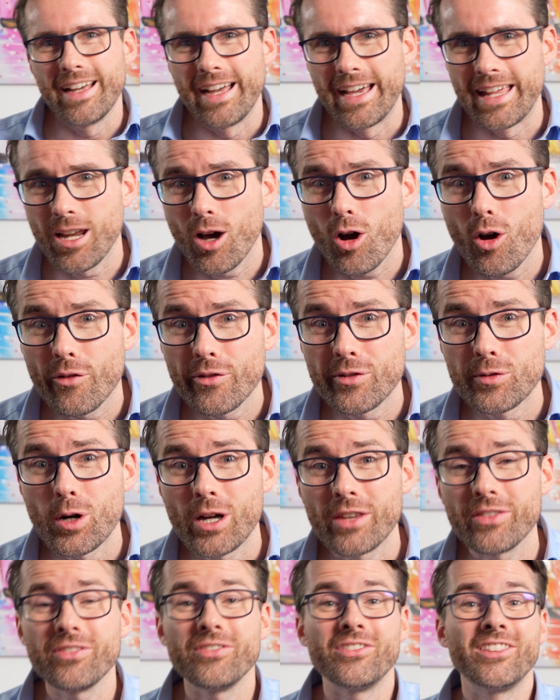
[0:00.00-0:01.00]
Hello
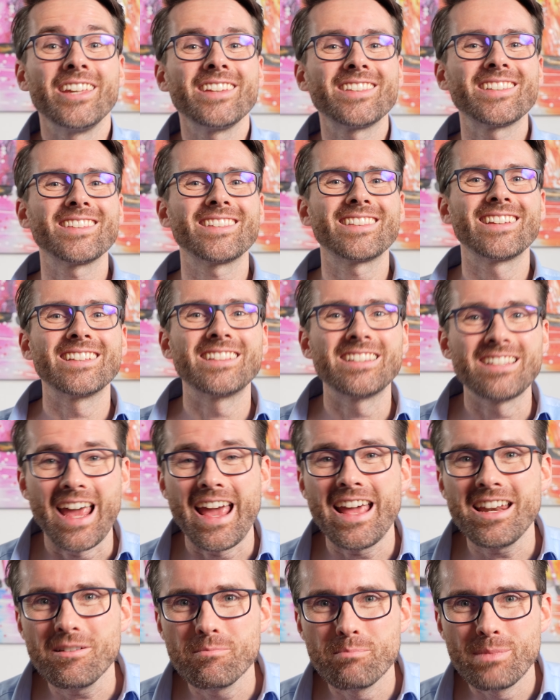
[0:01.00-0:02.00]
everyone, this is the
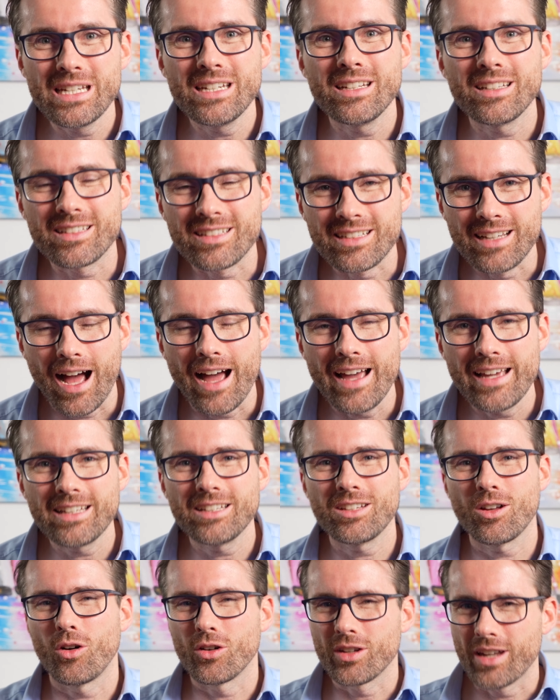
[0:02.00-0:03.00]
10-minute
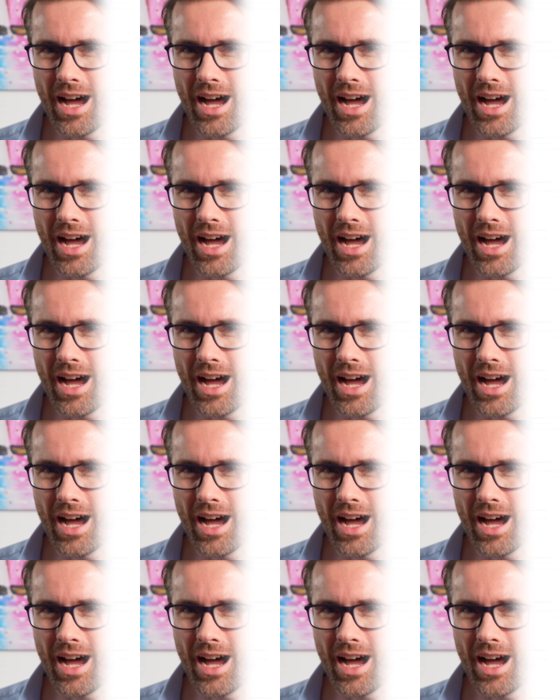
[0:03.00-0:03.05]
guide on